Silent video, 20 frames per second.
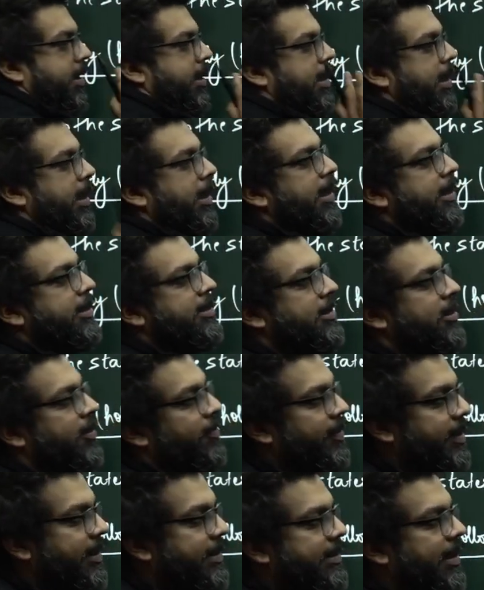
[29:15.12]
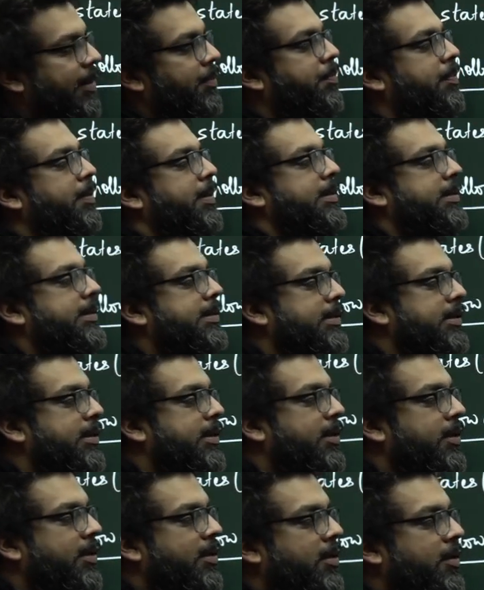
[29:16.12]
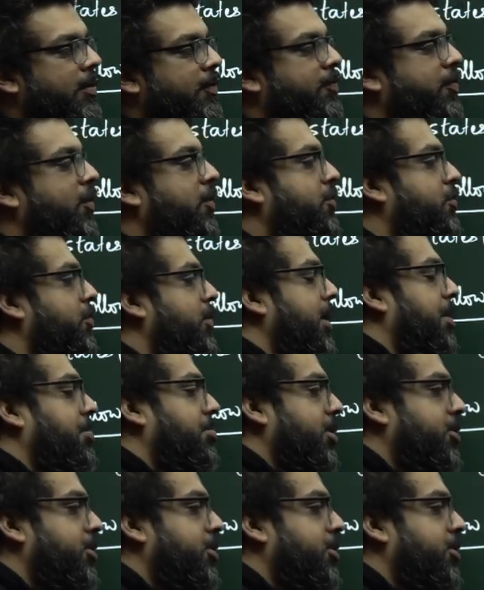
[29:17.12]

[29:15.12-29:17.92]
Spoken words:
list of examples for rule number